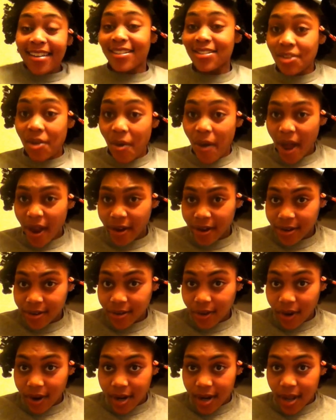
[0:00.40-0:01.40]
So I already
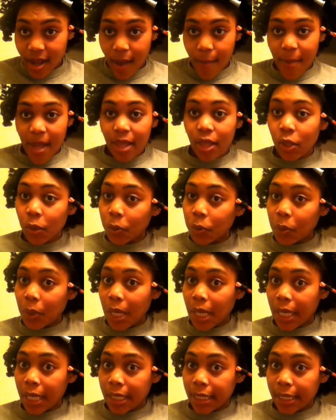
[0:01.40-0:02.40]
started on my little
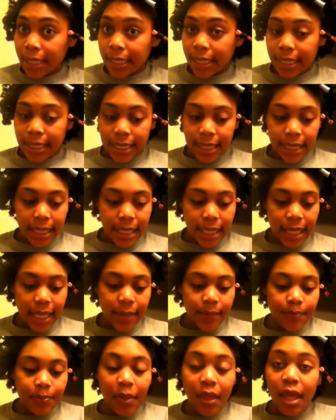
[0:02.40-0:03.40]
rod set
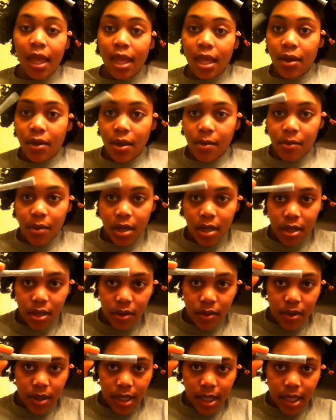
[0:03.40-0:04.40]
thingy. I'm going to
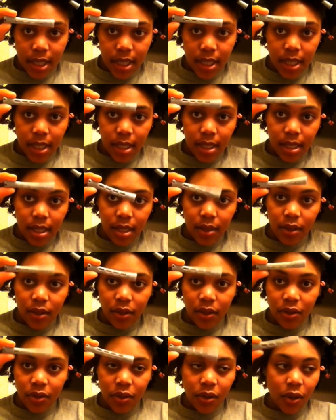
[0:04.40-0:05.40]
use these. I think
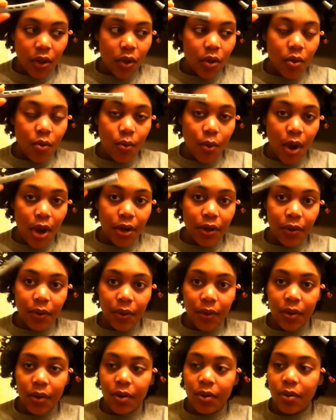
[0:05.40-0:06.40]
these are the cold
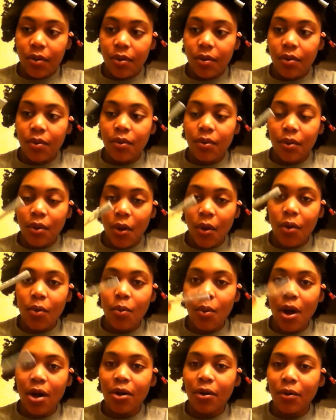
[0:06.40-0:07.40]

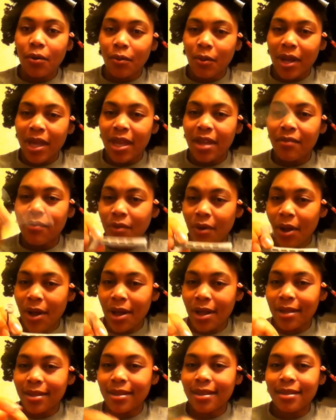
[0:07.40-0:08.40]
water wave
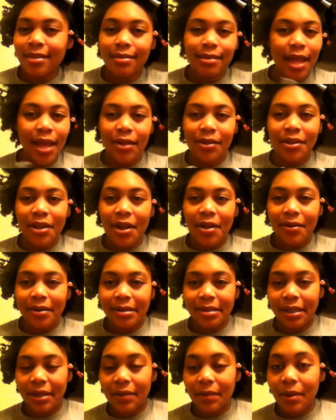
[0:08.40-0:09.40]
rods. I don't know, I always
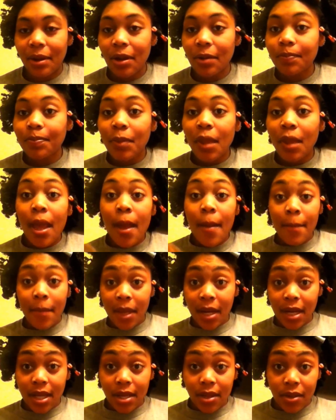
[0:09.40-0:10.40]
say it wrong.
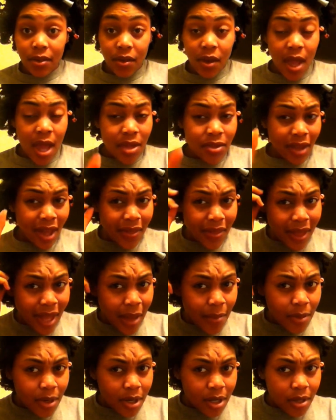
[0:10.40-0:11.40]
But anywho, so I think
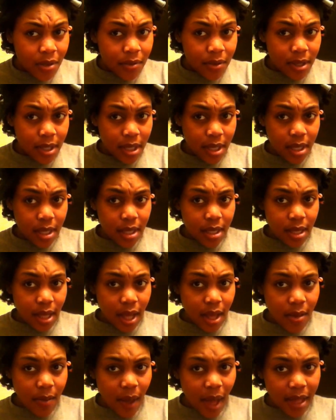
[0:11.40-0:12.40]
I'm going to use these.
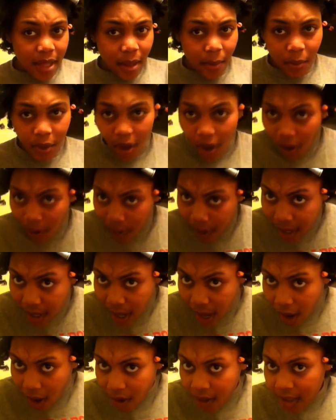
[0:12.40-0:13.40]
As I'm going,
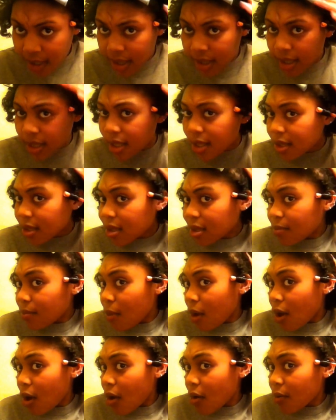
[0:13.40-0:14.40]
I already see
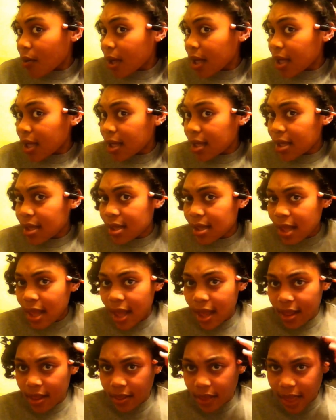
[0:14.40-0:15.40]
small ways
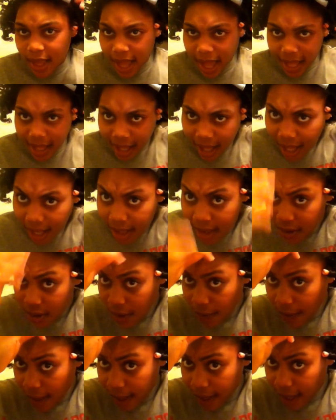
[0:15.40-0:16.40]
that, like, I kind of
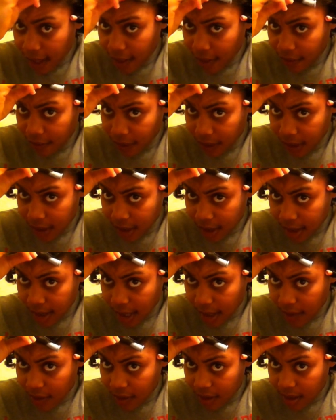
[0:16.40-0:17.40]
don't like how, for instance,
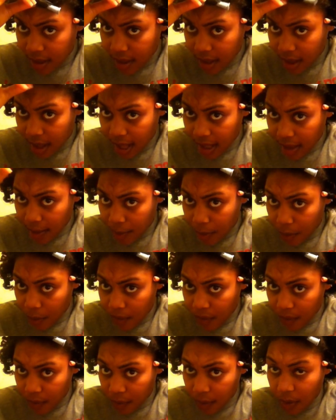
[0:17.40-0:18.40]
how this has a
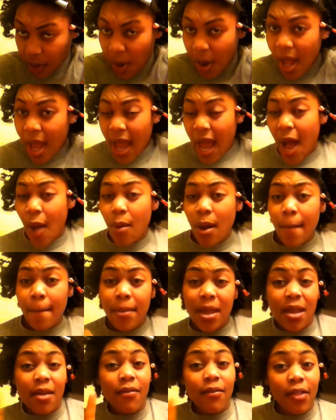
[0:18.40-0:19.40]
poofy root. I want
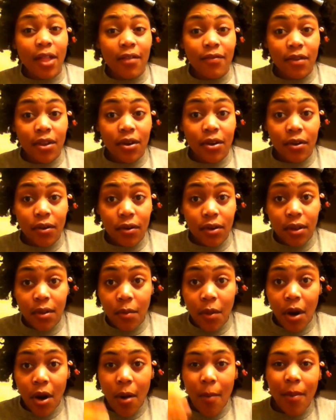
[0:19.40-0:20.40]
big fluffy curls
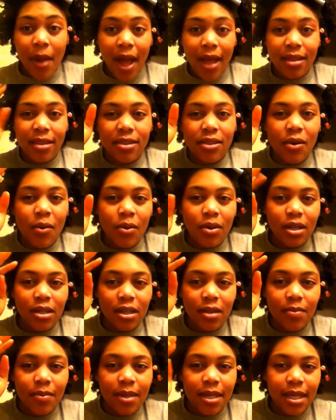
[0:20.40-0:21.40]
tomorrow, but I still want it
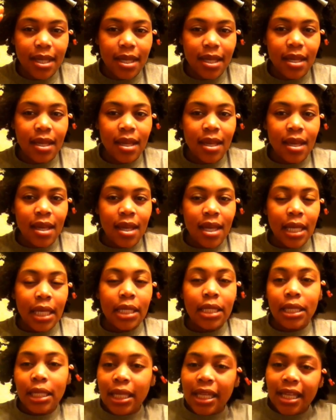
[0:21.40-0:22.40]
to be
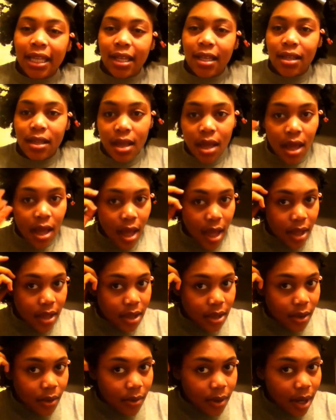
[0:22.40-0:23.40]
clean. And
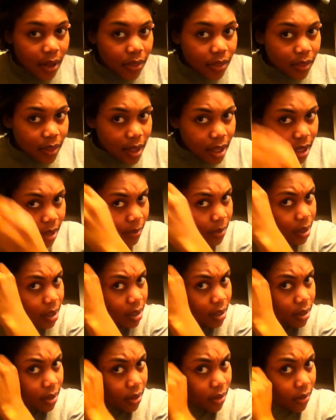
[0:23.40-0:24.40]
so what I think I'm going
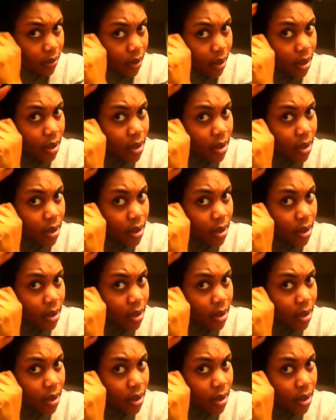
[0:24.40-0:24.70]
to do,